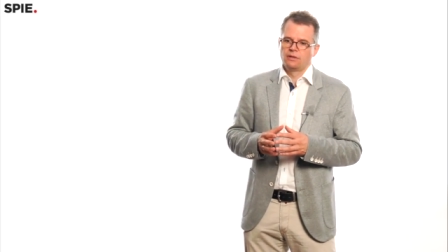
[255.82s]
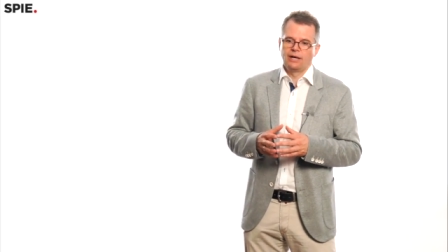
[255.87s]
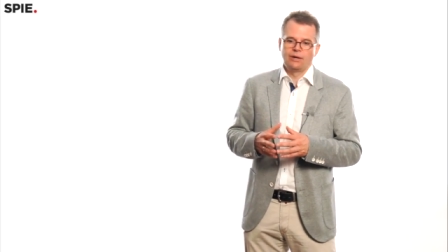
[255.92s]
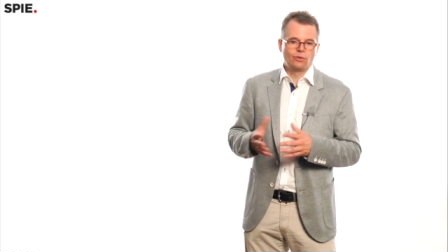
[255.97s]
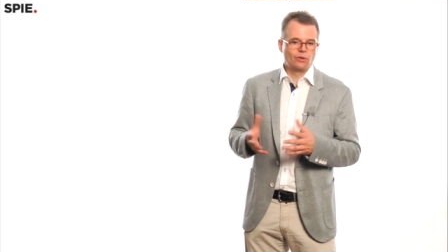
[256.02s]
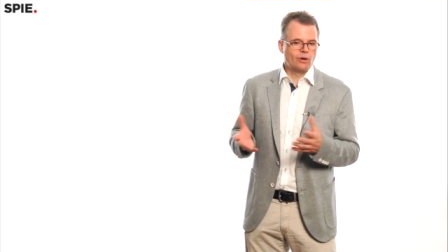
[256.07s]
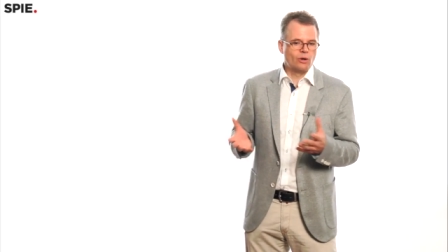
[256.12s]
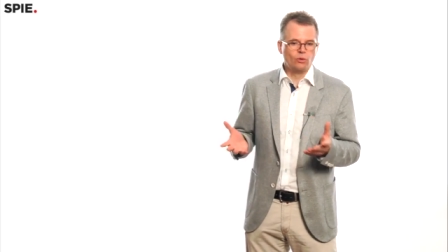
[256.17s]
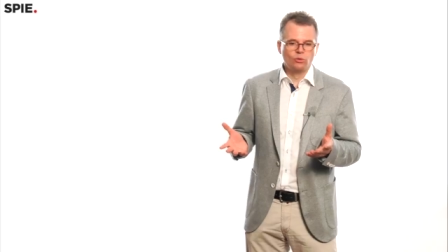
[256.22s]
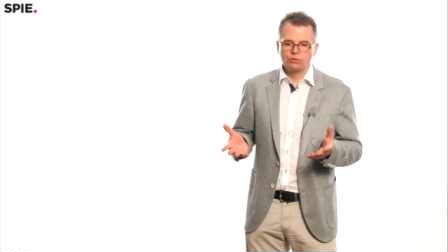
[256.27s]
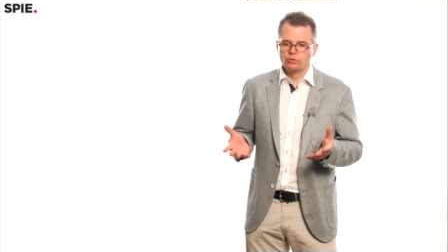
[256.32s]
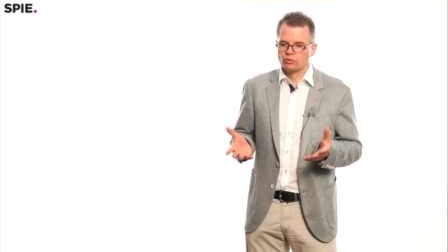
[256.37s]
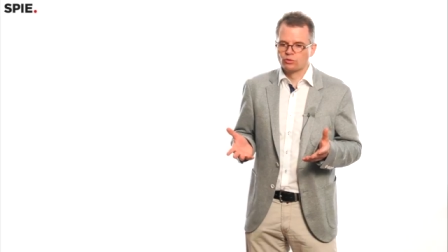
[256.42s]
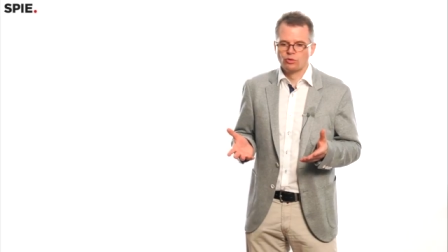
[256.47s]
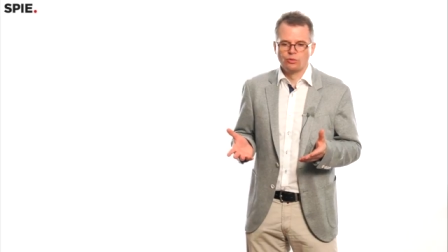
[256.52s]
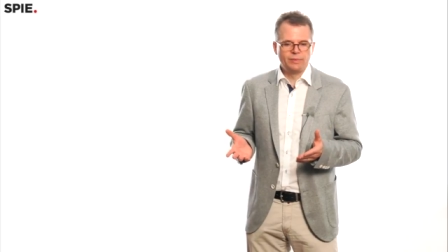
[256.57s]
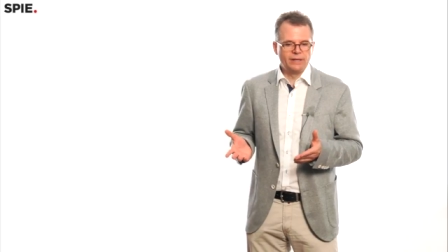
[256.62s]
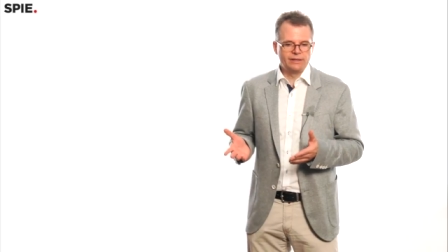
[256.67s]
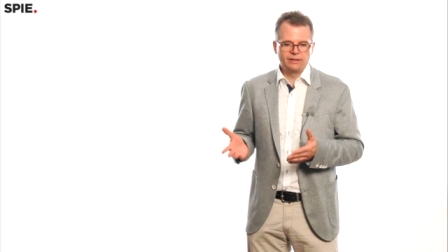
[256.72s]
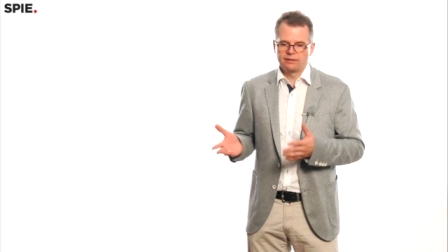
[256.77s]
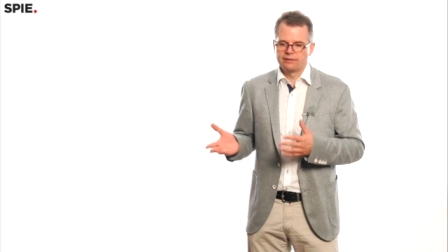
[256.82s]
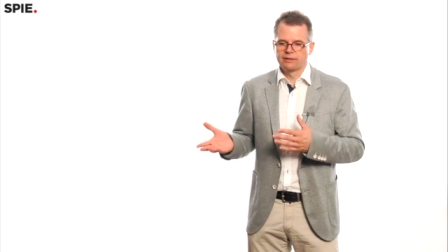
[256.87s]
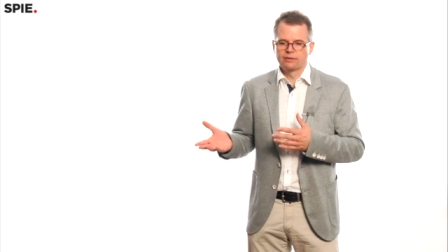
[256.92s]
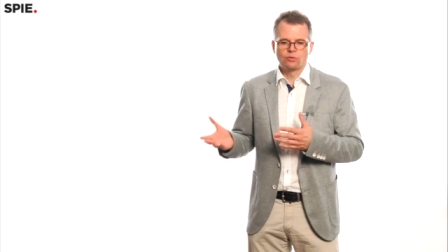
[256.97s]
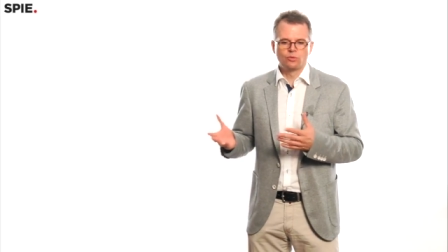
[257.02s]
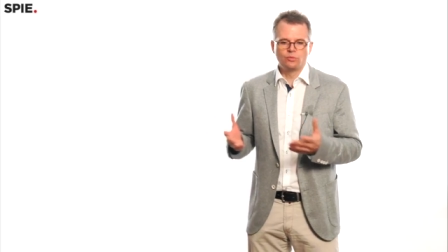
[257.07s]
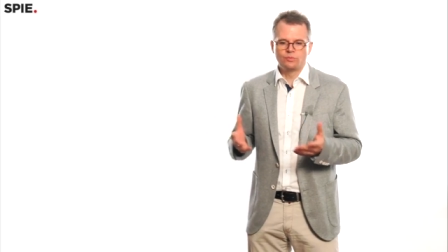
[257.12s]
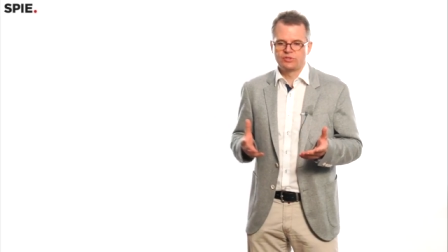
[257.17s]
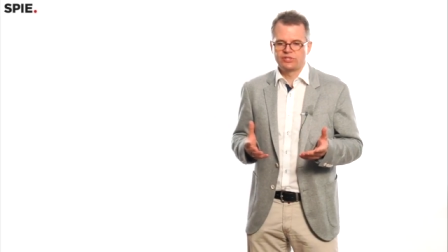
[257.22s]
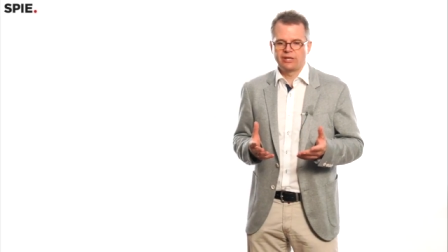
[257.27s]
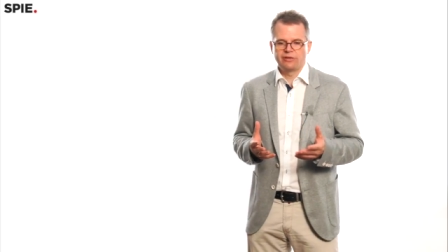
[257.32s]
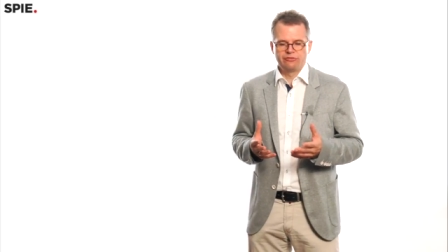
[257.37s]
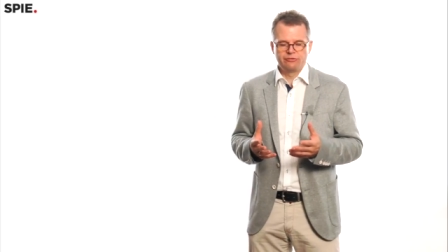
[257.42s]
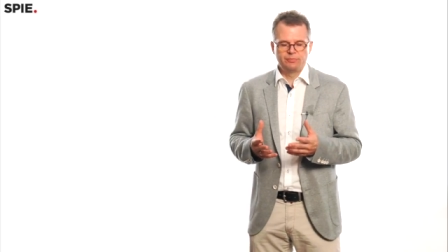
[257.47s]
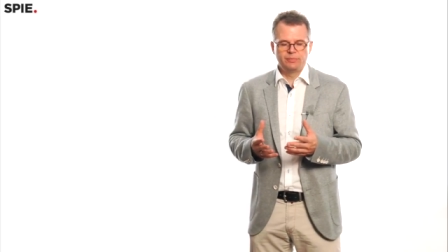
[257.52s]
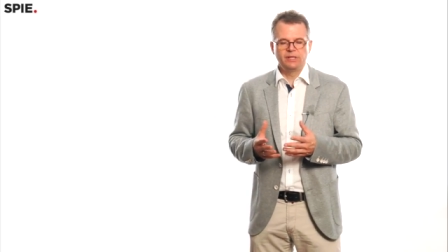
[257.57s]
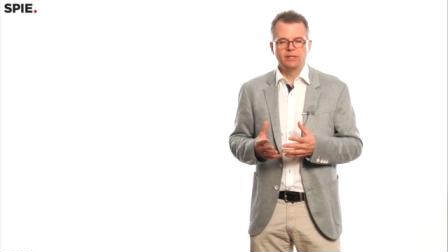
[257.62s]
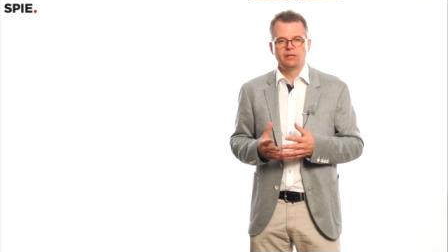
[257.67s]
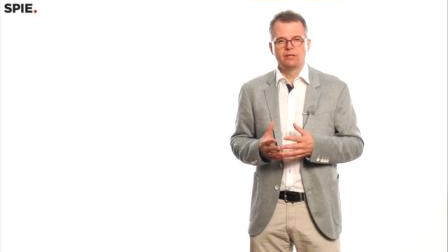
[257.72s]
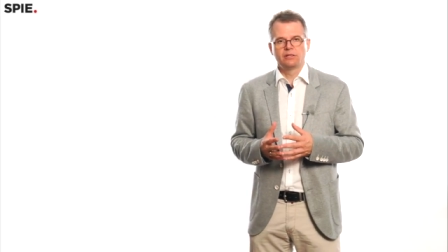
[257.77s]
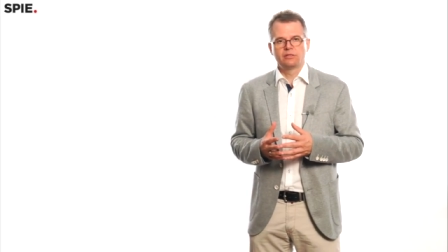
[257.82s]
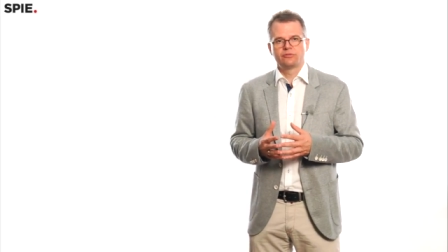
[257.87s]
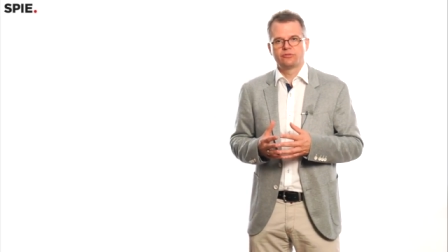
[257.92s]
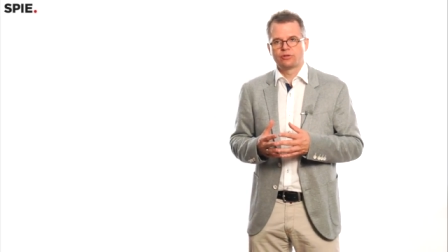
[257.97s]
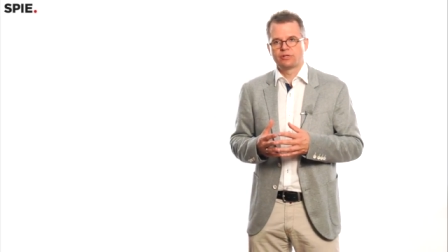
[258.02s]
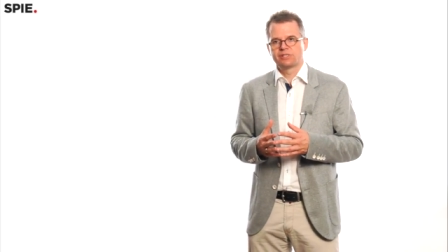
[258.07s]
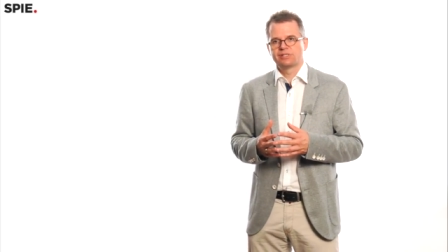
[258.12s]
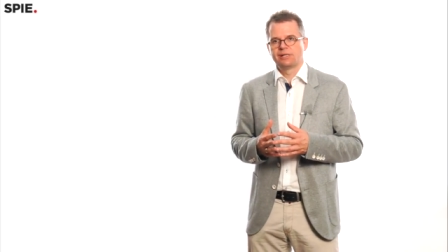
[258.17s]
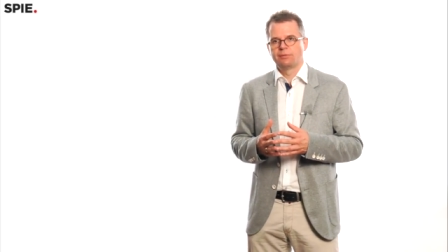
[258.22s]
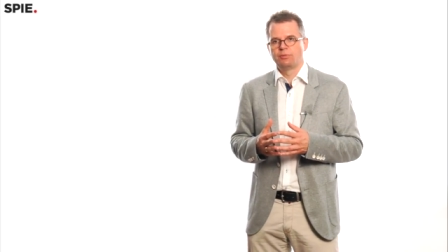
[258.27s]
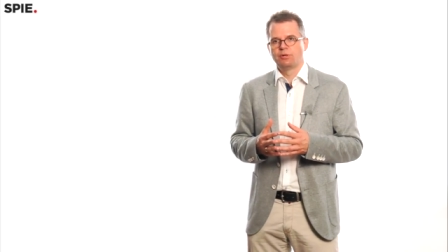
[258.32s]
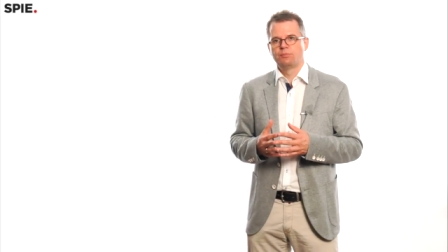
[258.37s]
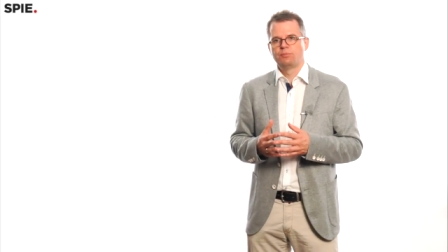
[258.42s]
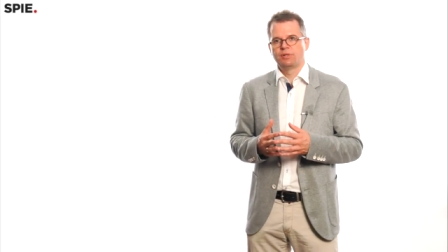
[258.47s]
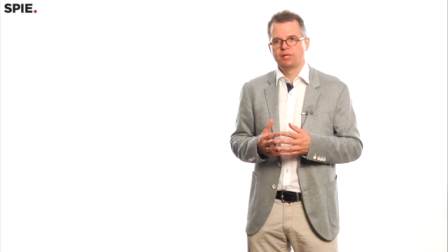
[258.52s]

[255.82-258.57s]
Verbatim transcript: our own group and other groups have built, for example,